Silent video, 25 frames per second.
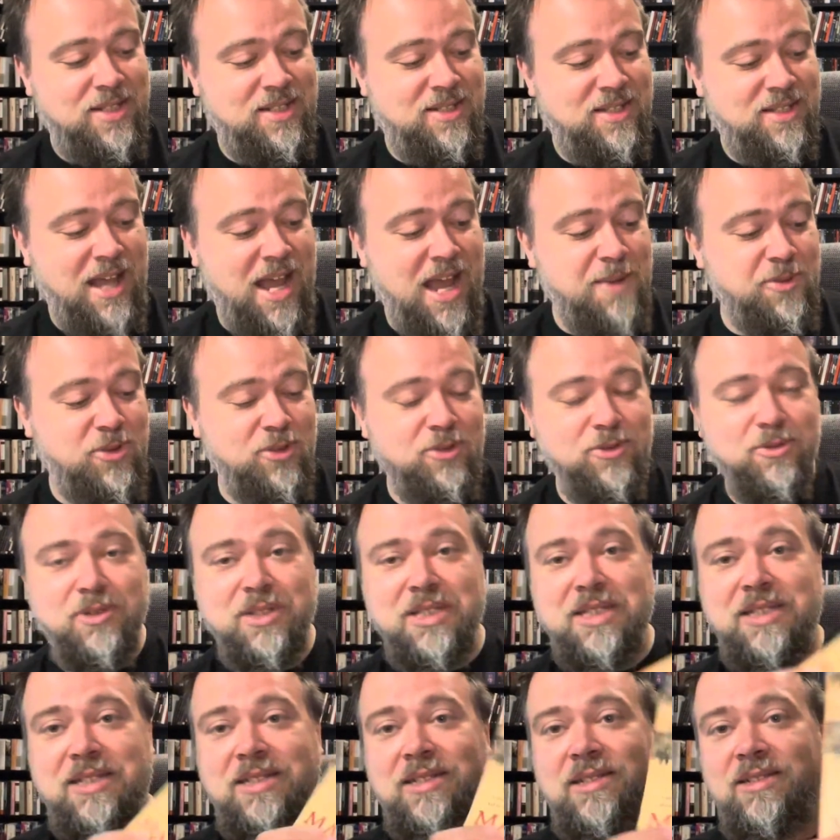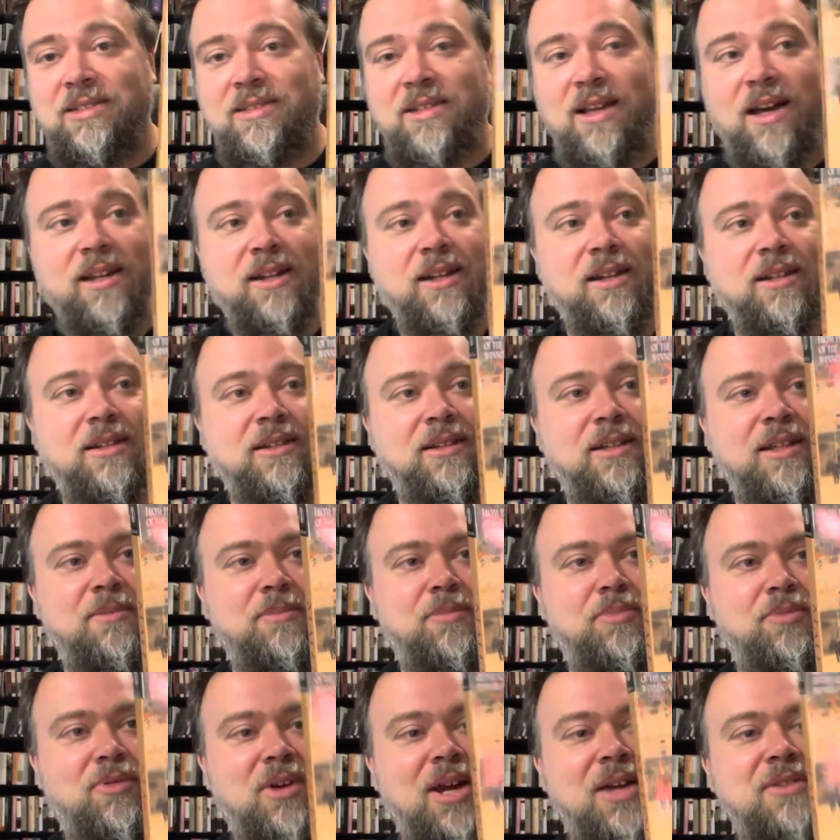Absolutely stunningly,
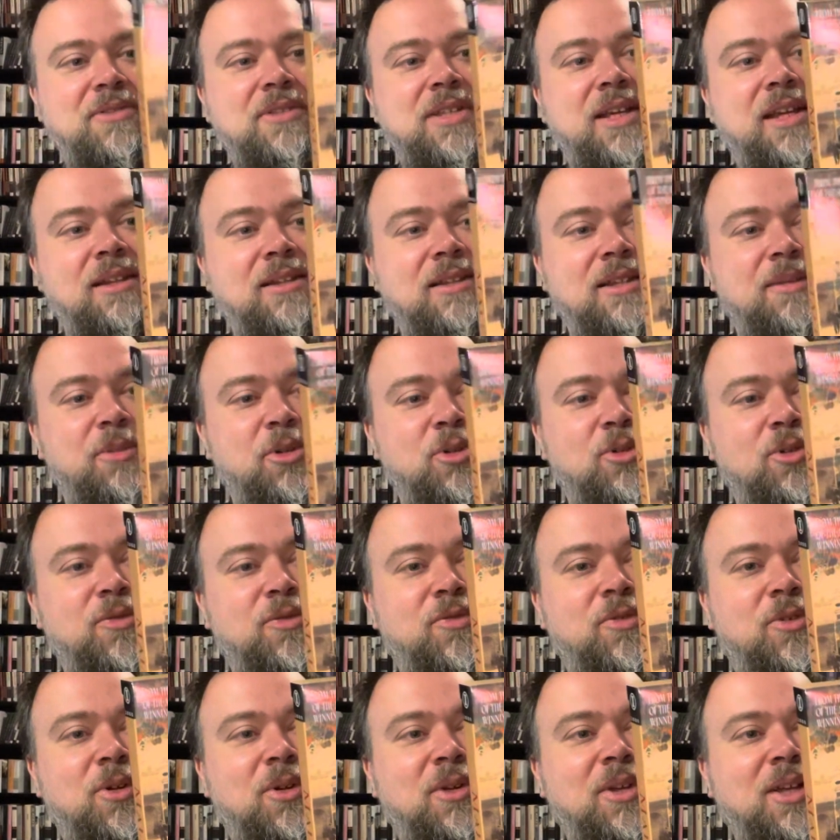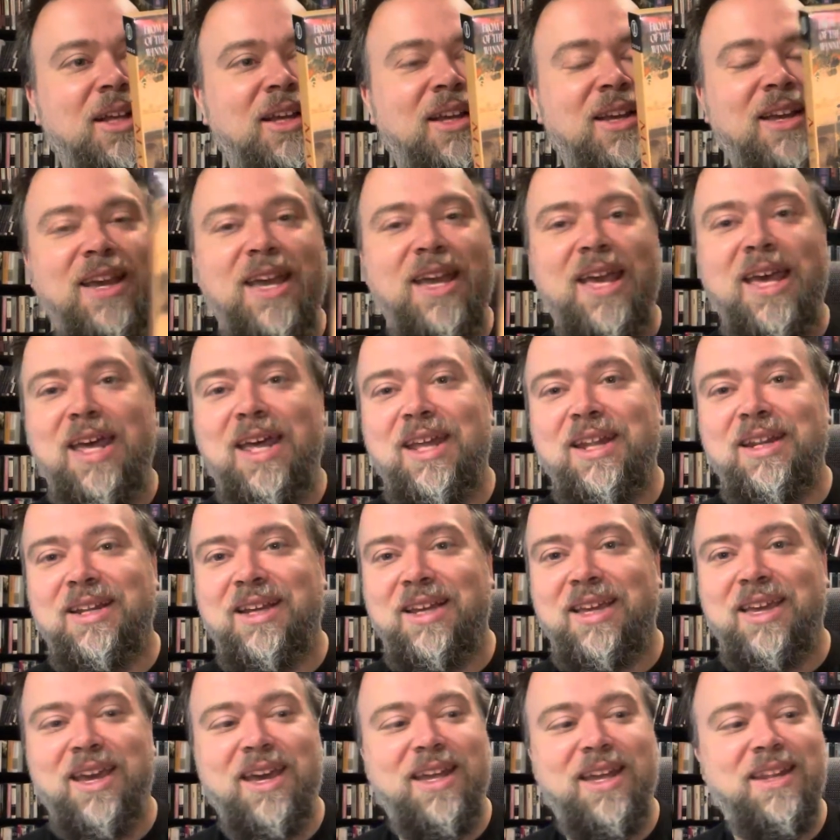breathtakingly beautiful. And
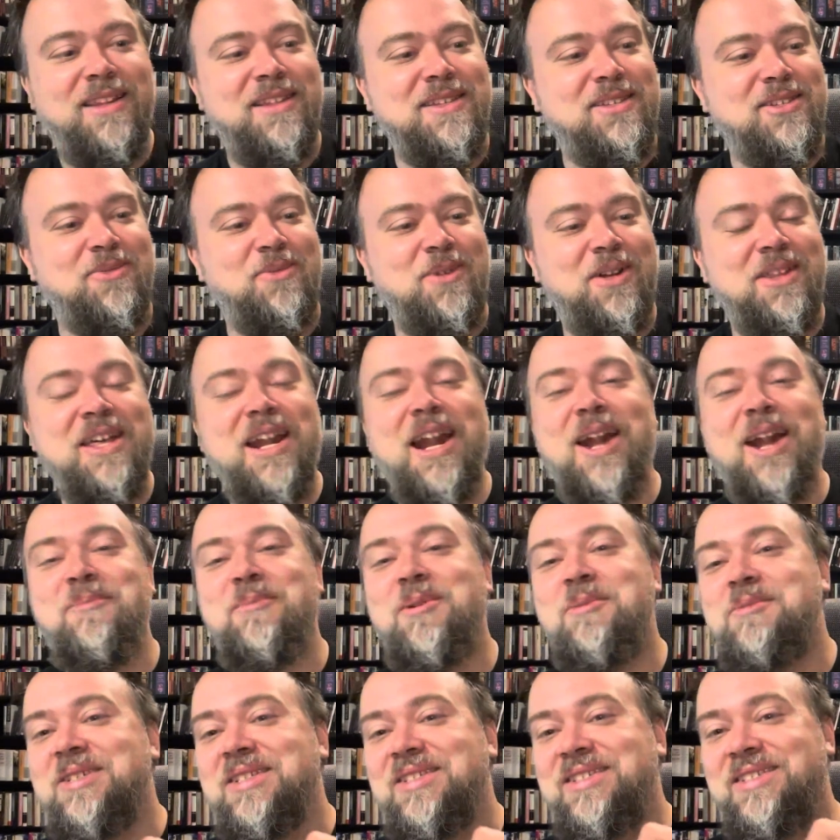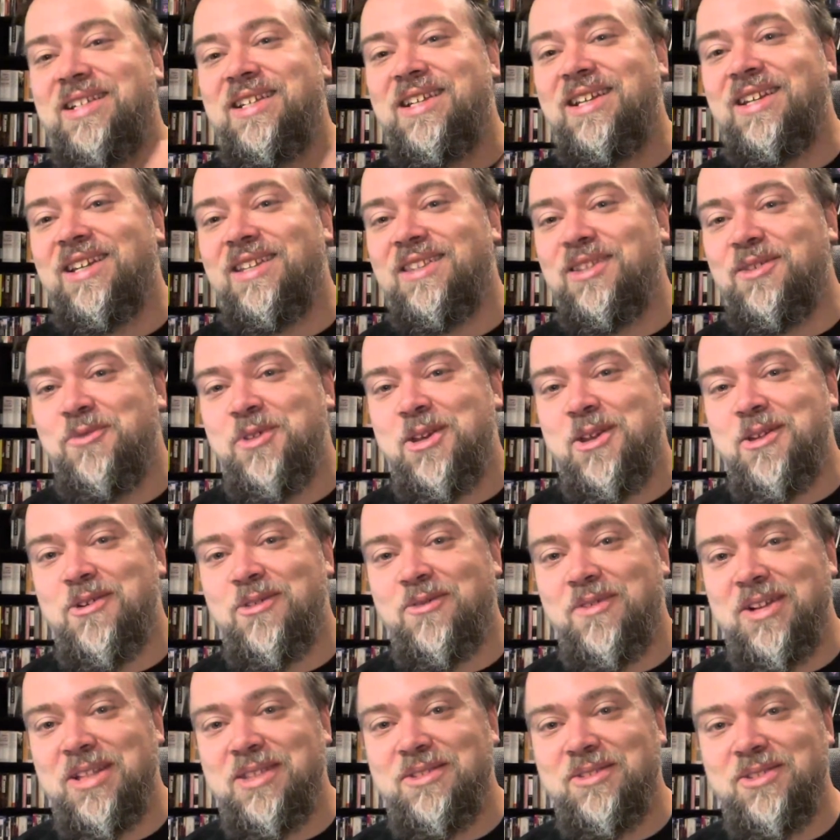again, this is one that I remember seeing in the video
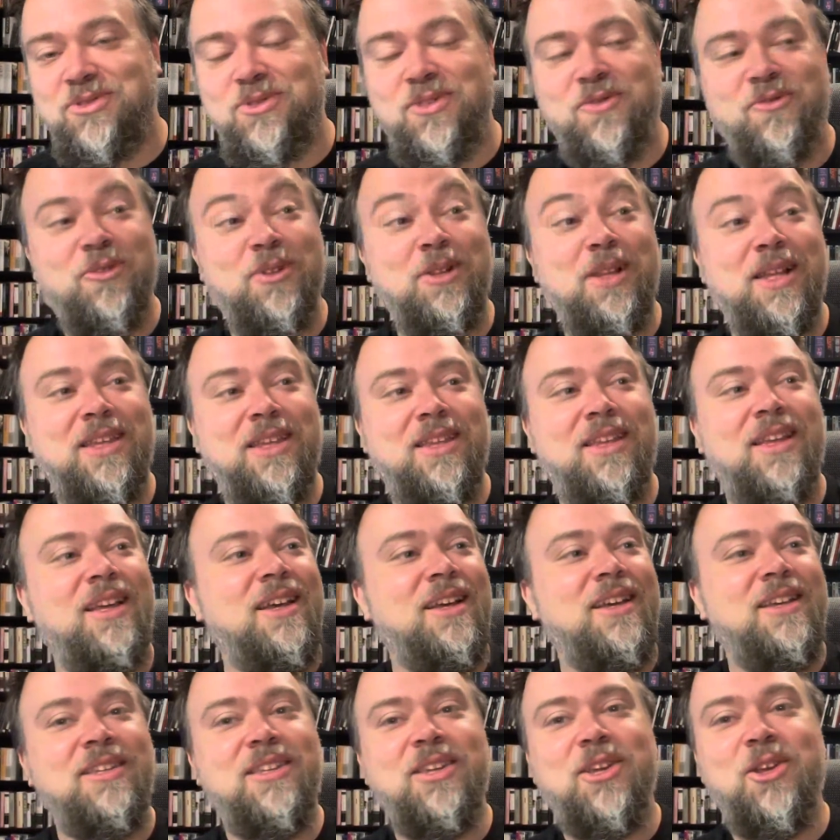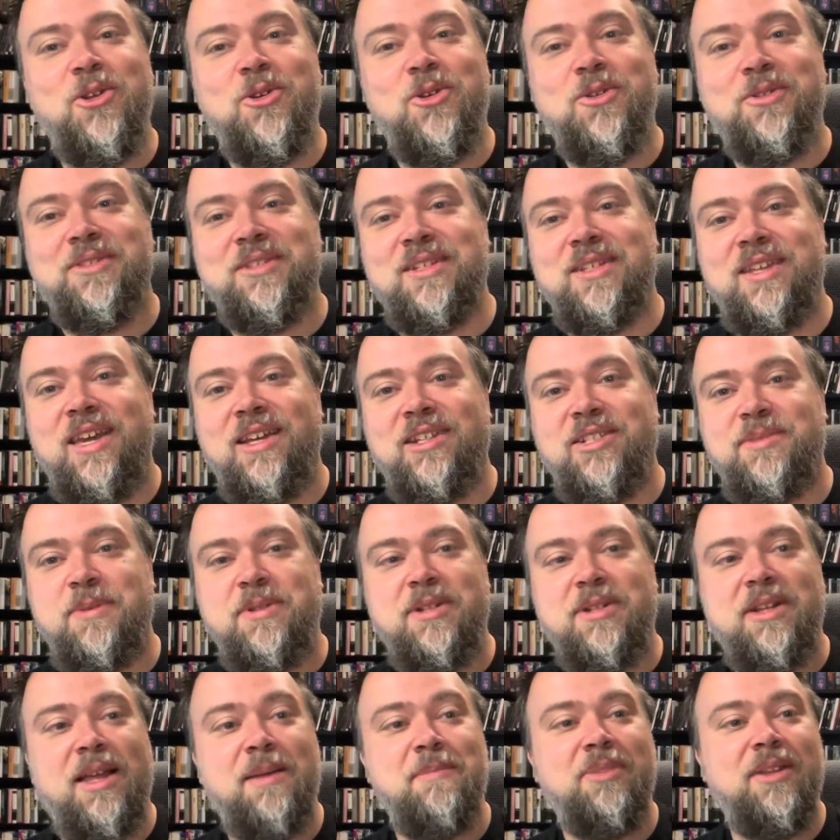rental store for like years as a kid,
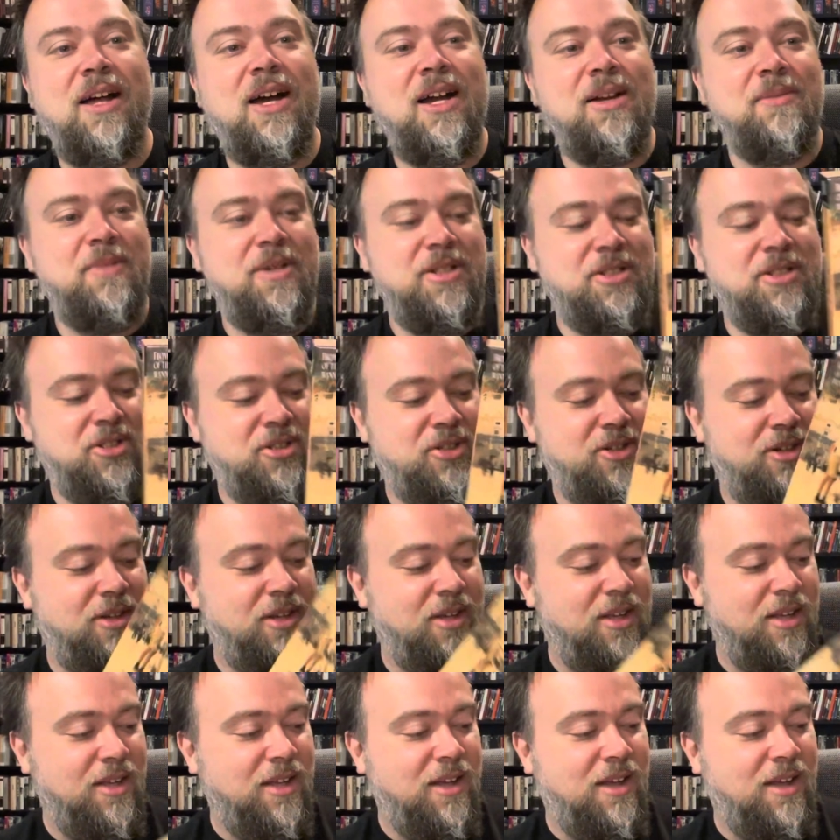especially like Blockbuster.